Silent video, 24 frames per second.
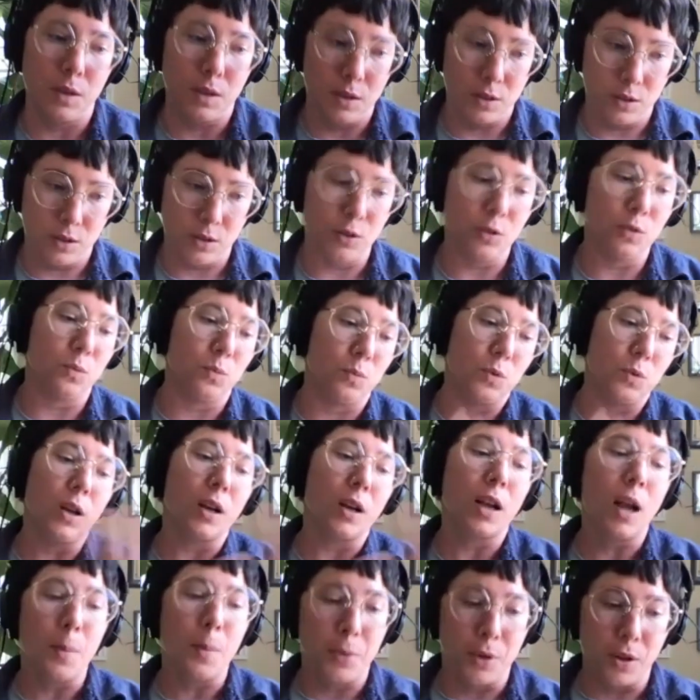you had
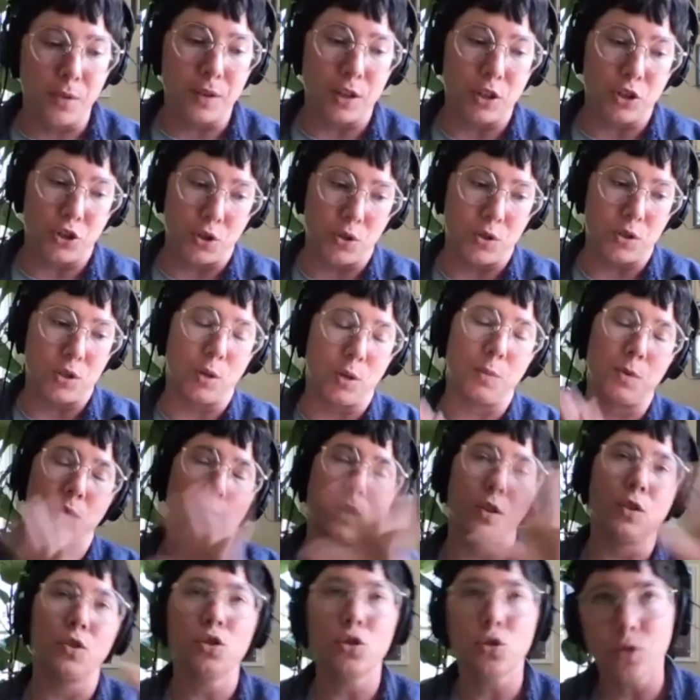a couple of issues in terms of
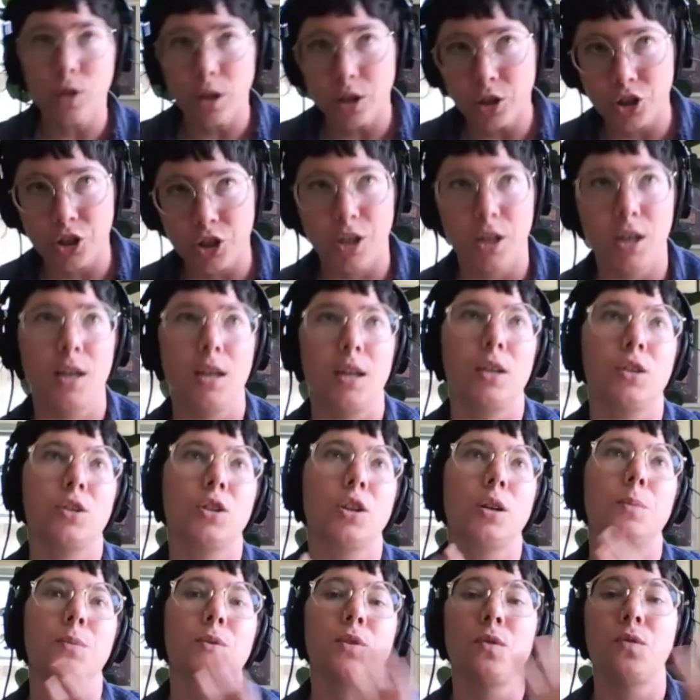construction, in
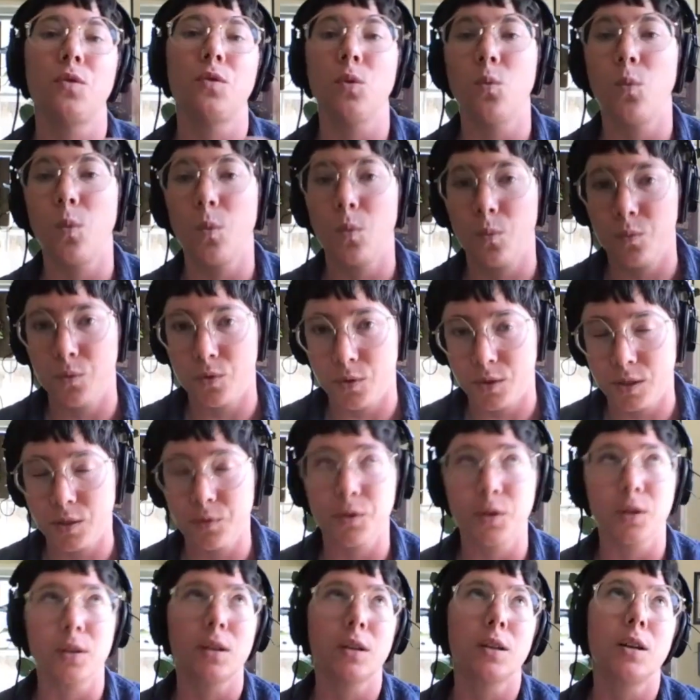terms of the
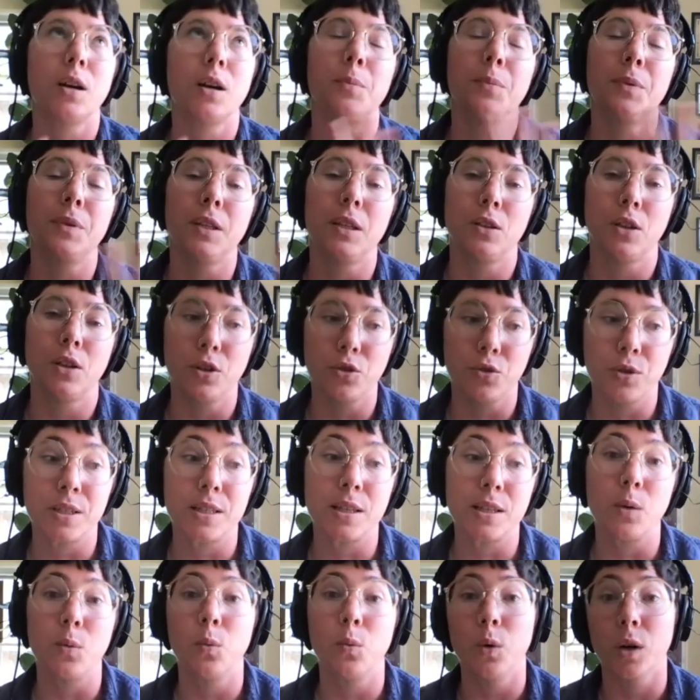different countries
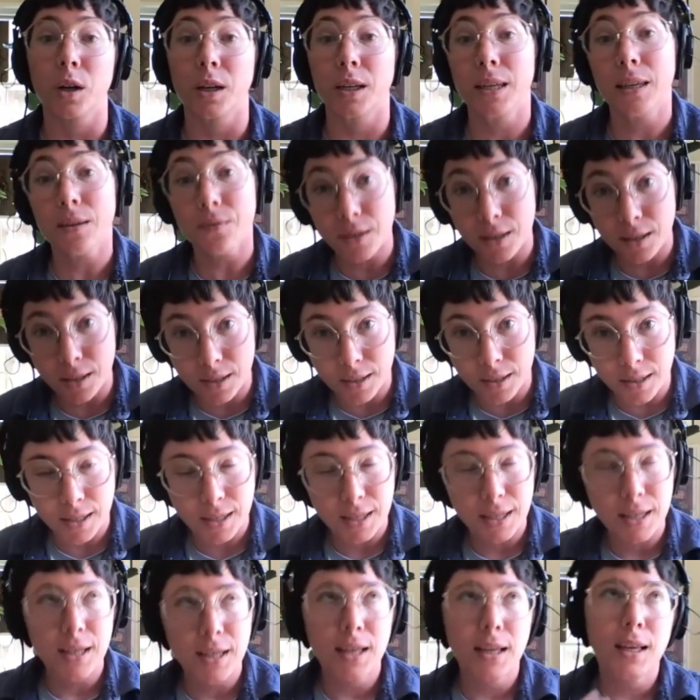that were given
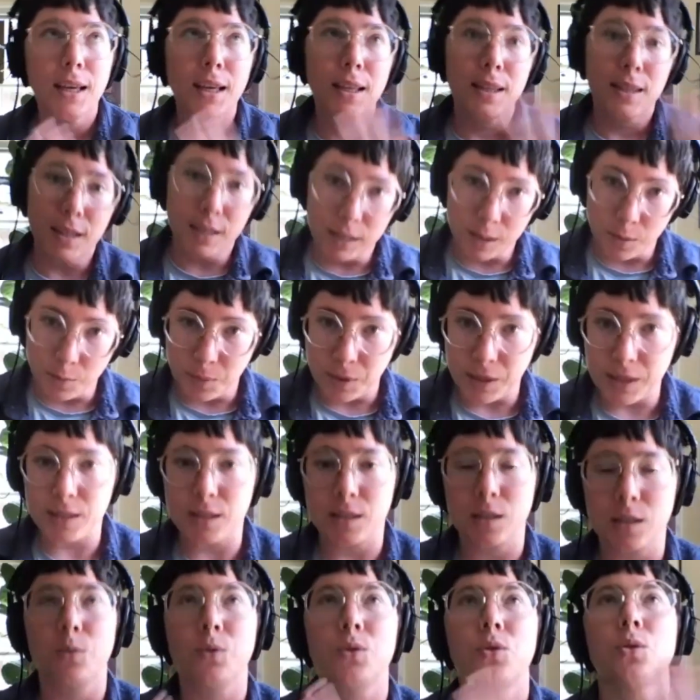the Olympics.
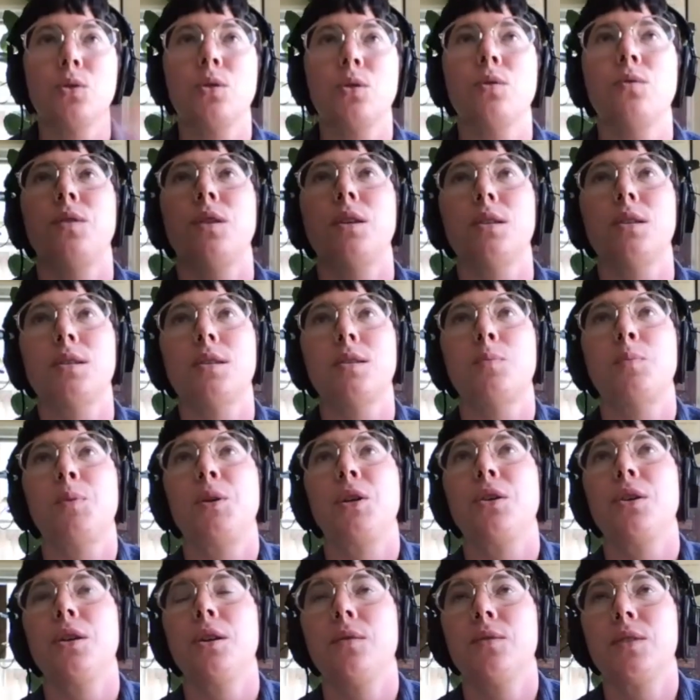There was sort of this
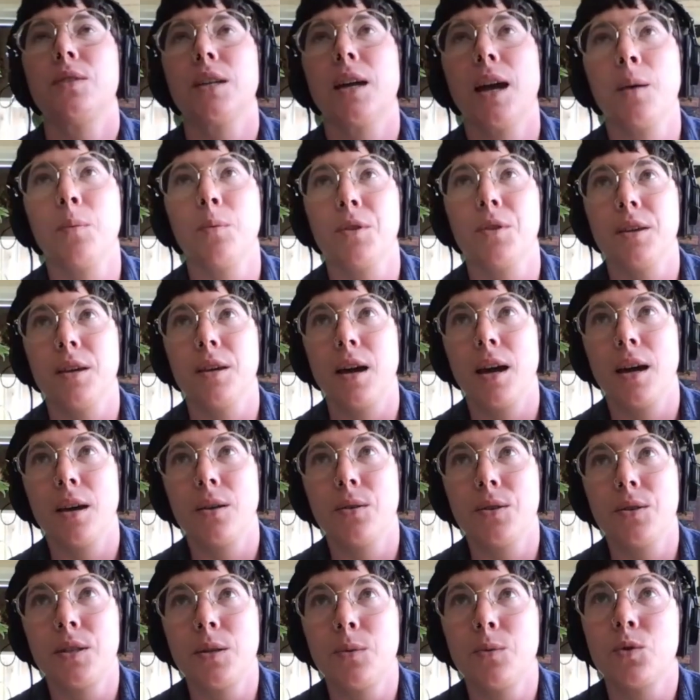period of time where the
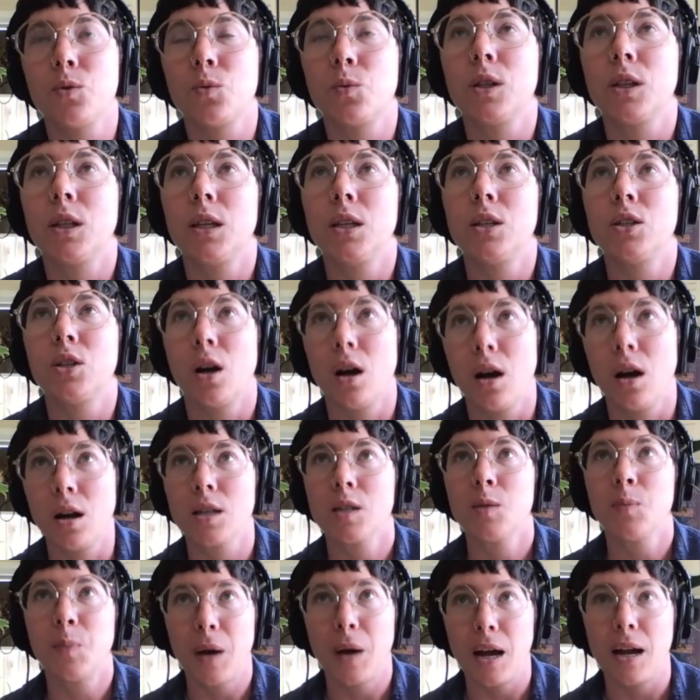IOC was really
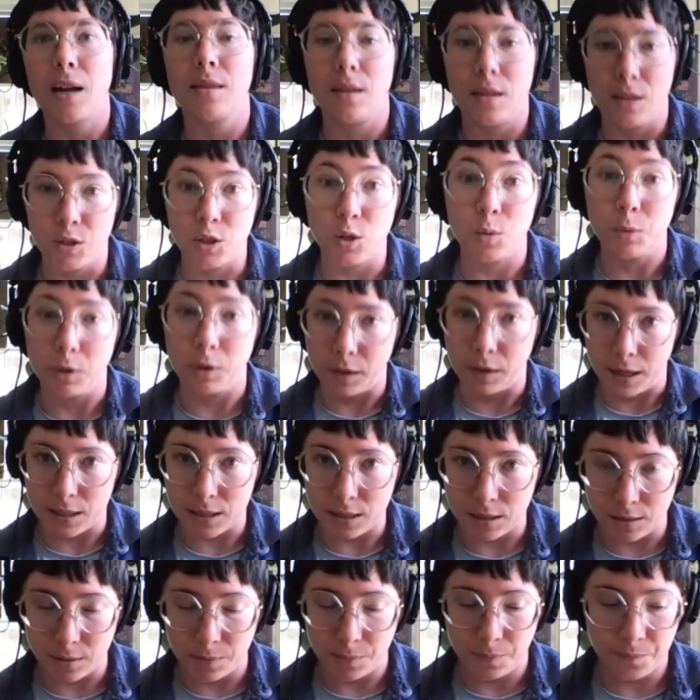dogged by these human
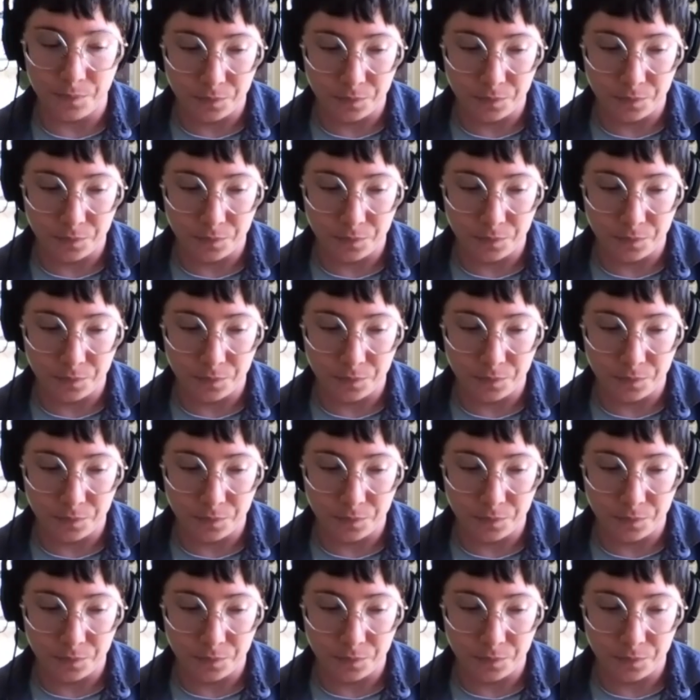rights